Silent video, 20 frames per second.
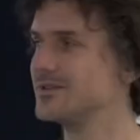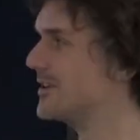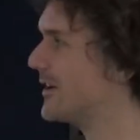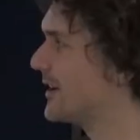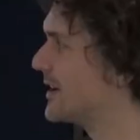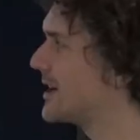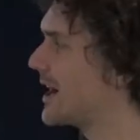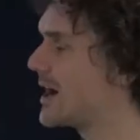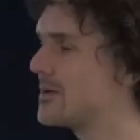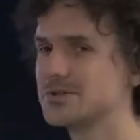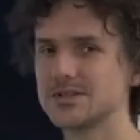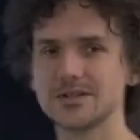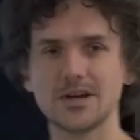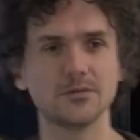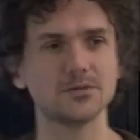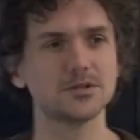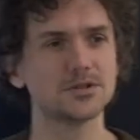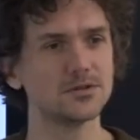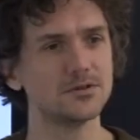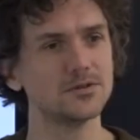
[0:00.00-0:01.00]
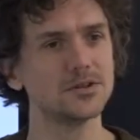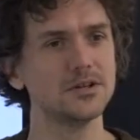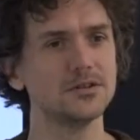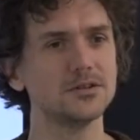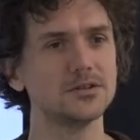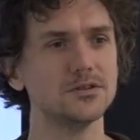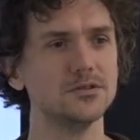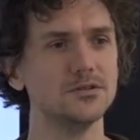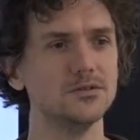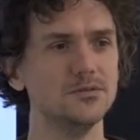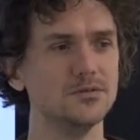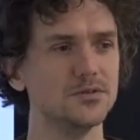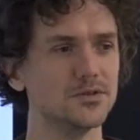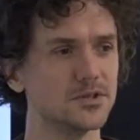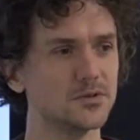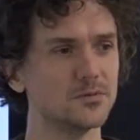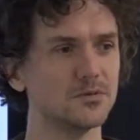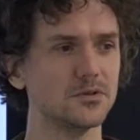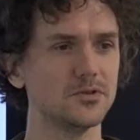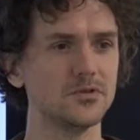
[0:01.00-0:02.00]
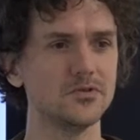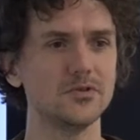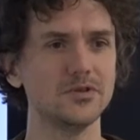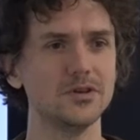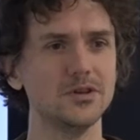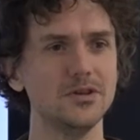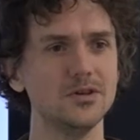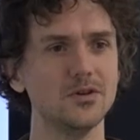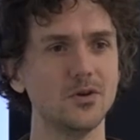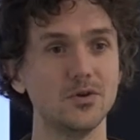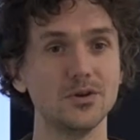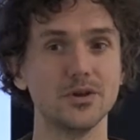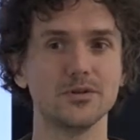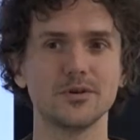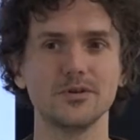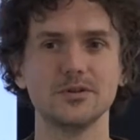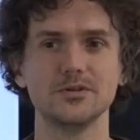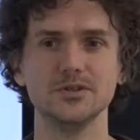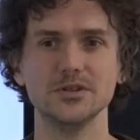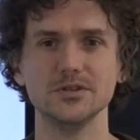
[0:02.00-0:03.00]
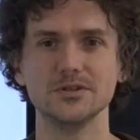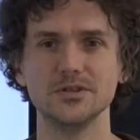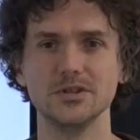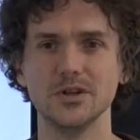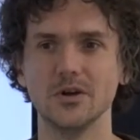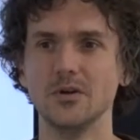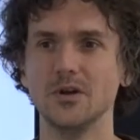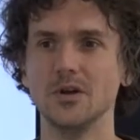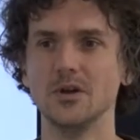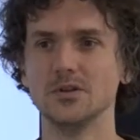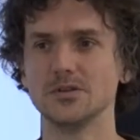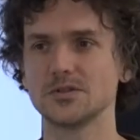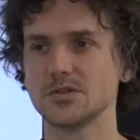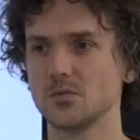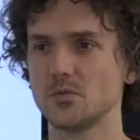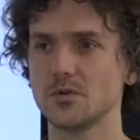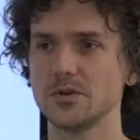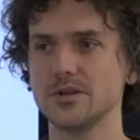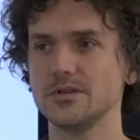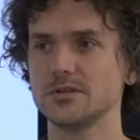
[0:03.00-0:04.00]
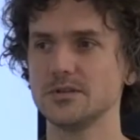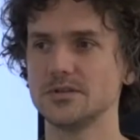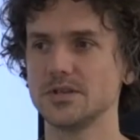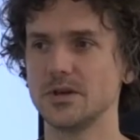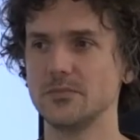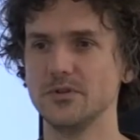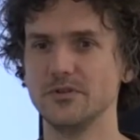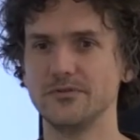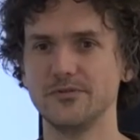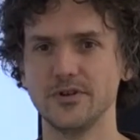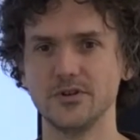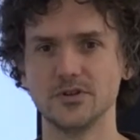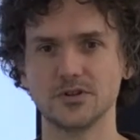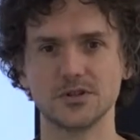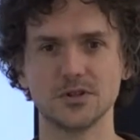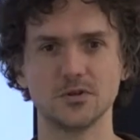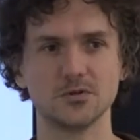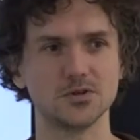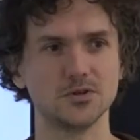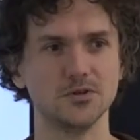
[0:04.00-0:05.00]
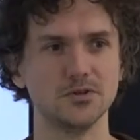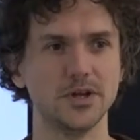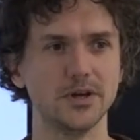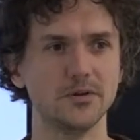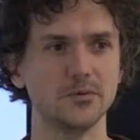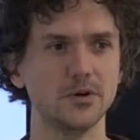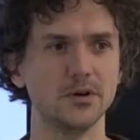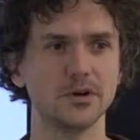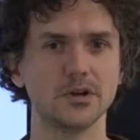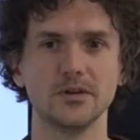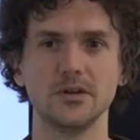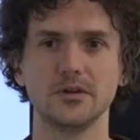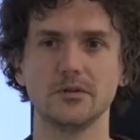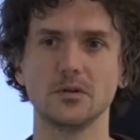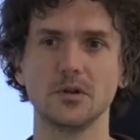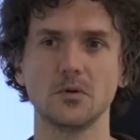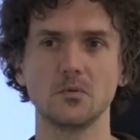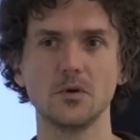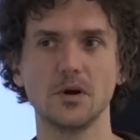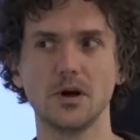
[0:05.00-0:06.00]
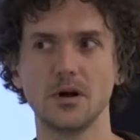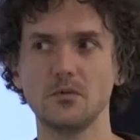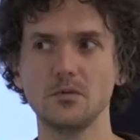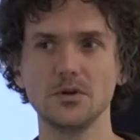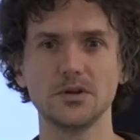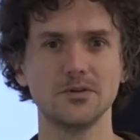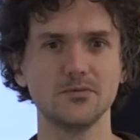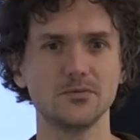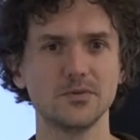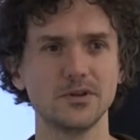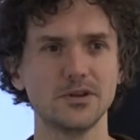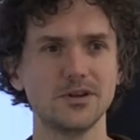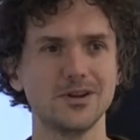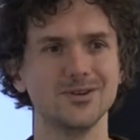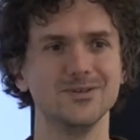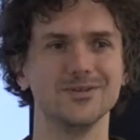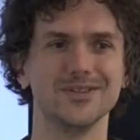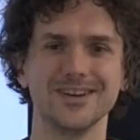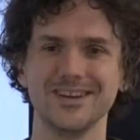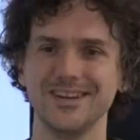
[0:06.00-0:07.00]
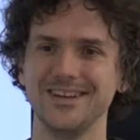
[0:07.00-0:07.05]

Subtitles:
You know, I was talking to the ornithologist. You know, so what is a zebra finch social network? And they were like, well, we don't really know.